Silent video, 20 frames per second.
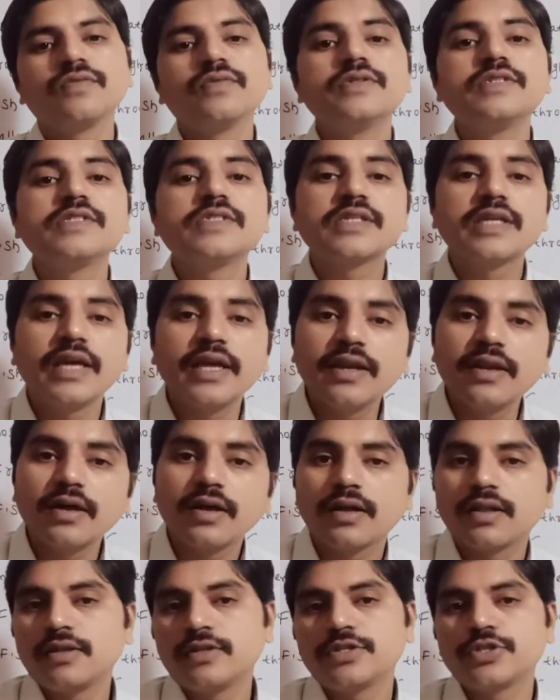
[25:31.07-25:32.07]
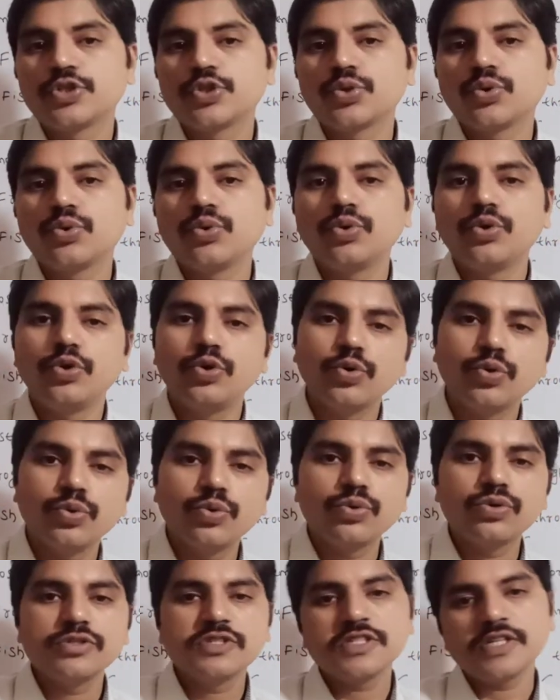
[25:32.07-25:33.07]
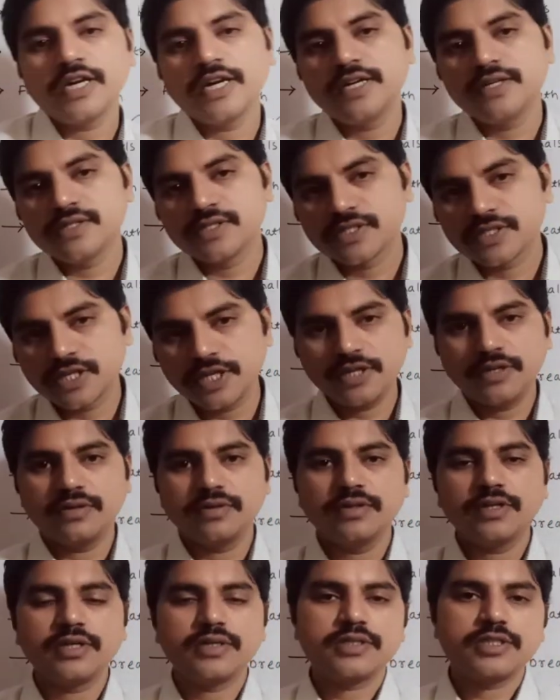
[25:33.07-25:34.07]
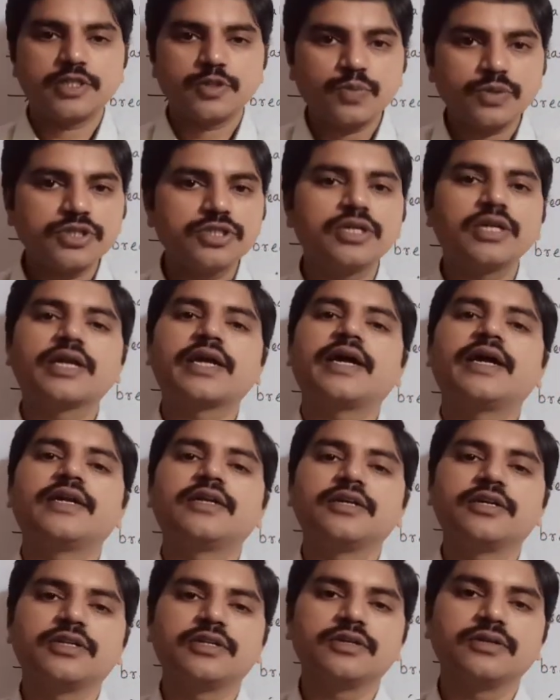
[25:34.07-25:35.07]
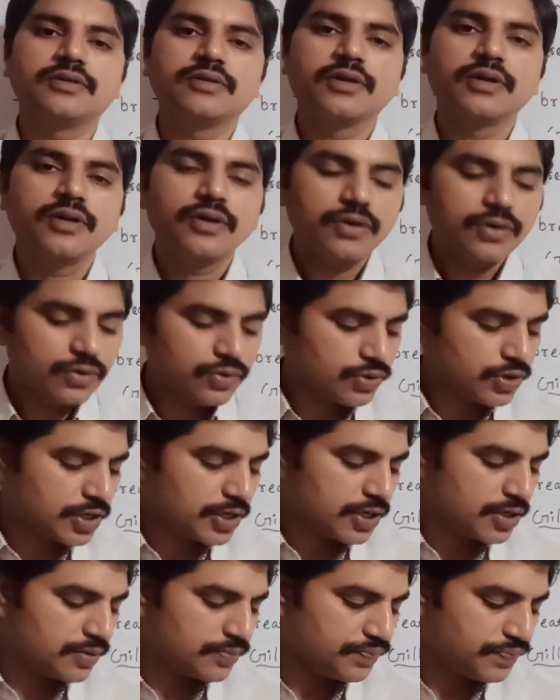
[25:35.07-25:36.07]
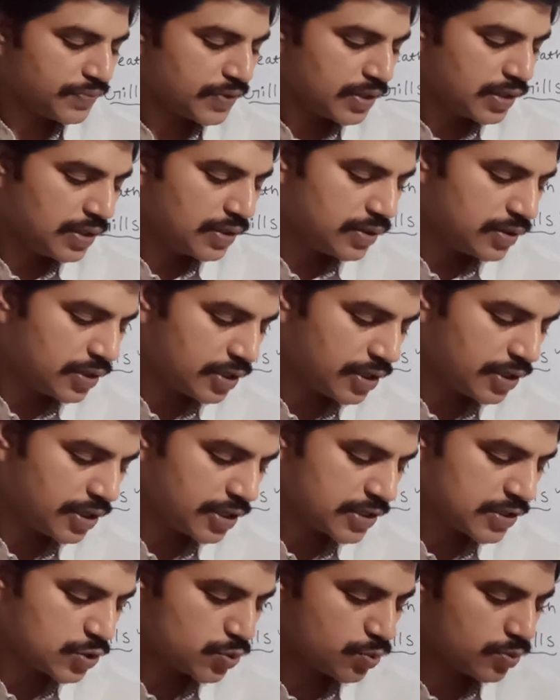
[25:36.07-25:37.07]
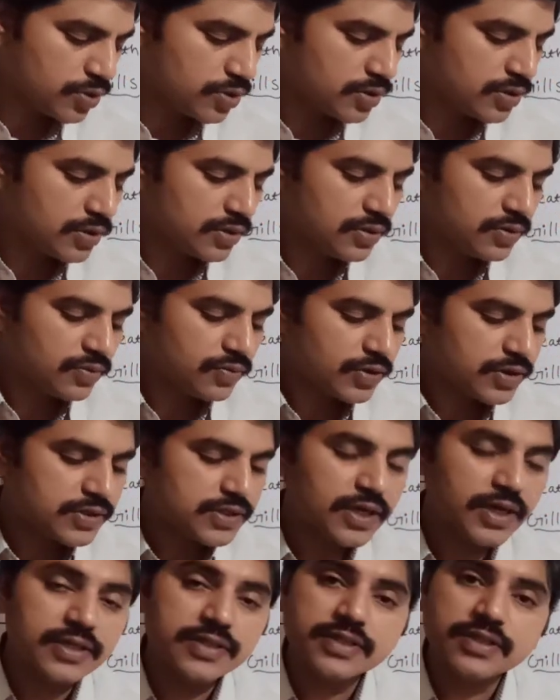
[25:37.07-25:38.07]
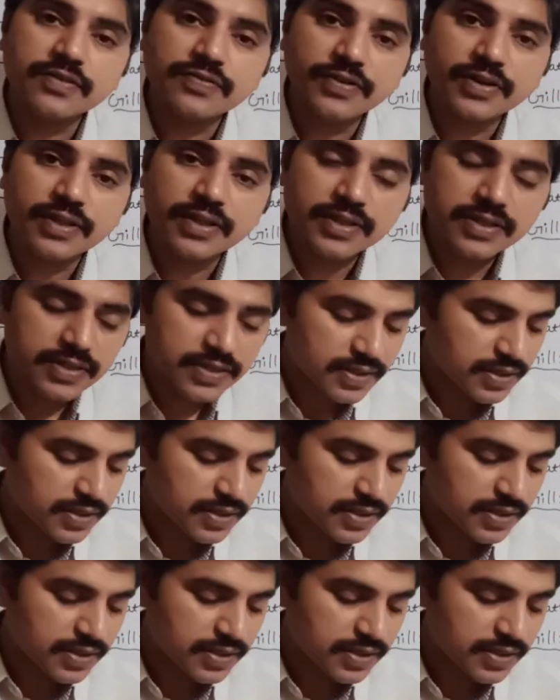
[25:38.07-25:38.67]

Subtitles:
Skin also, nose and skin, that is a special category. Okay, na? Then next one, what is the answer for this?